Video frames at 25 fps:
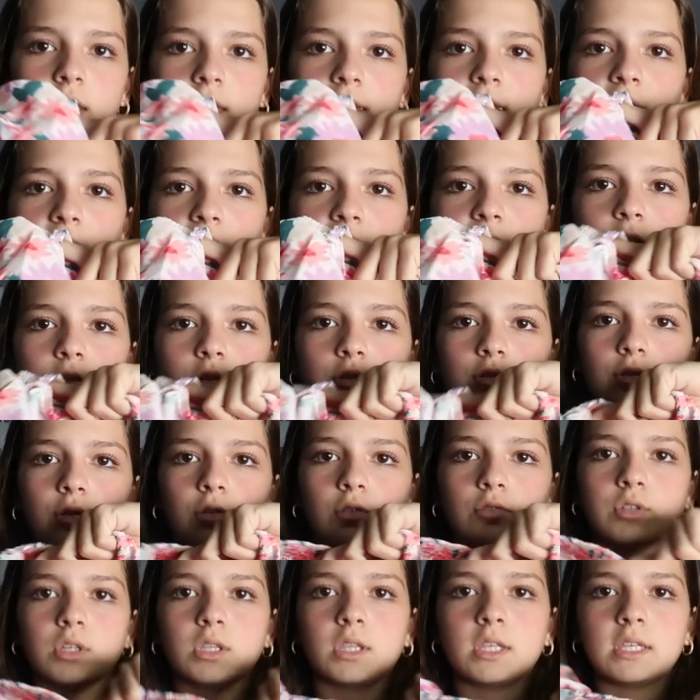like that, and then there's
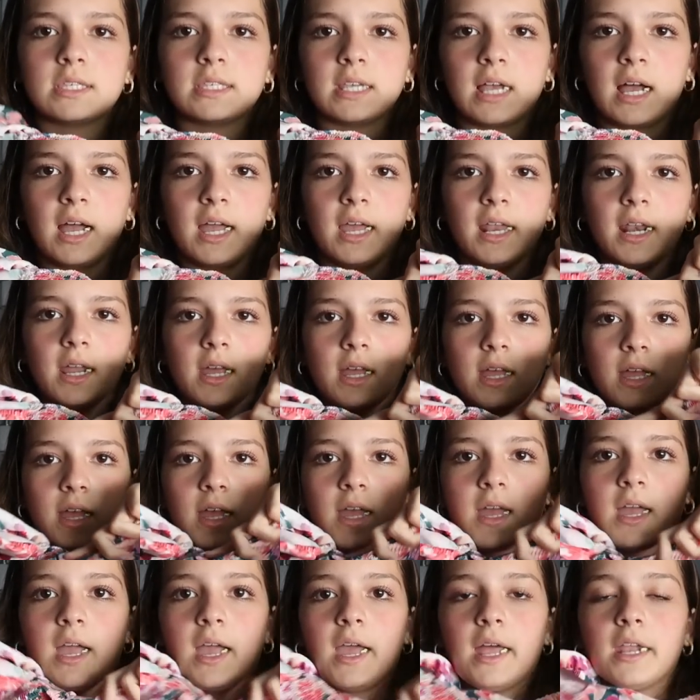holes on the side.
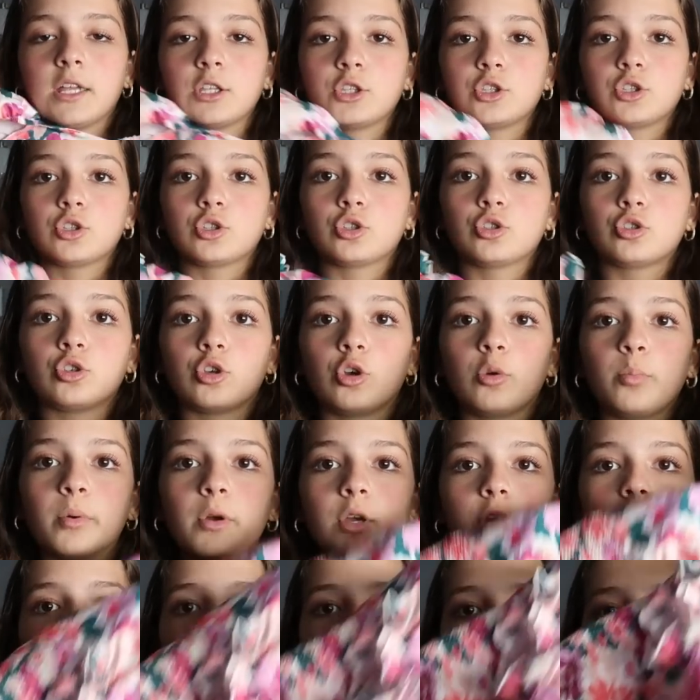And it's
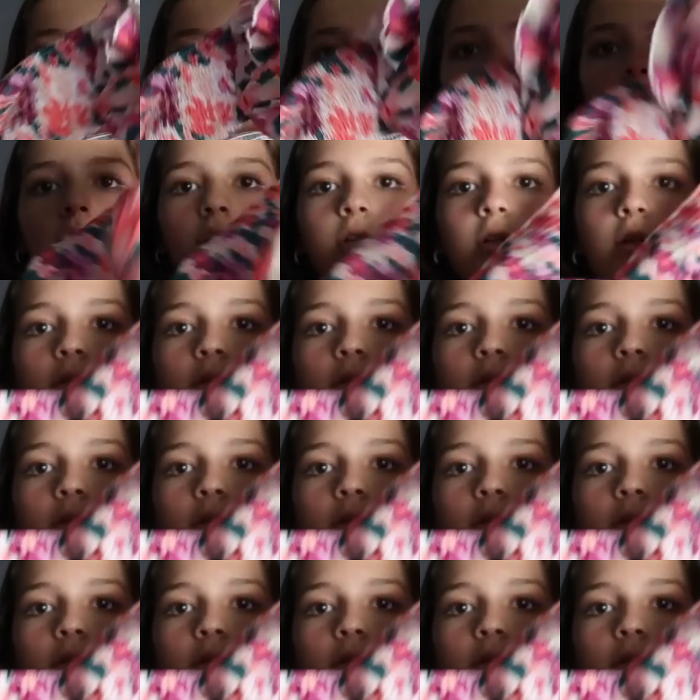super cute,